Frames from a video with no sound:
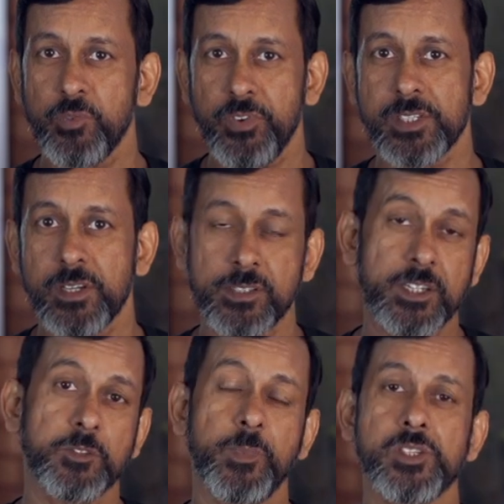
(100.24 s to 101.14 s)
professionals
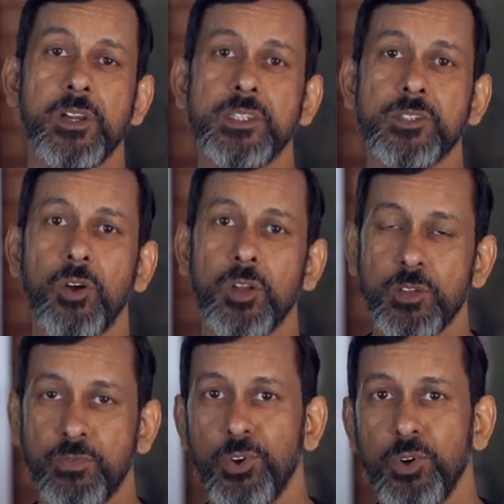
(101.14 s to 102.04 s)
and specialists on
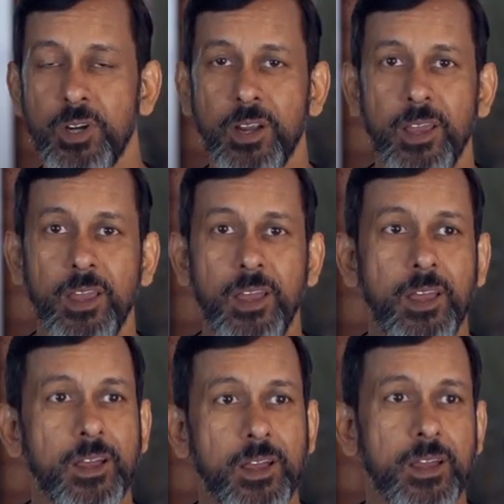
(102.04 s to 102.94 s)
the floor.
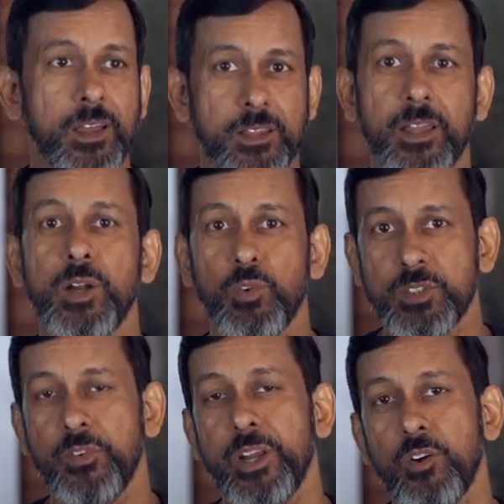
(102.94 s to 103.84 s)
It was
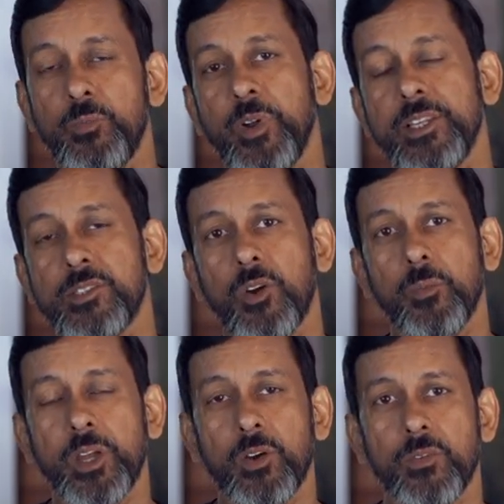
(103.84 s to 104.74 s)
a very good
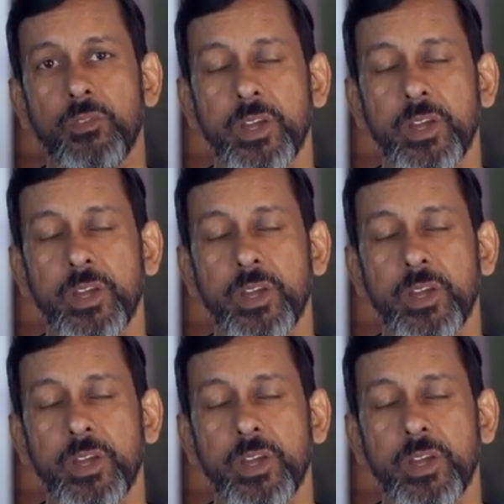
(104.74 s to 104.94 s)
brainstorming on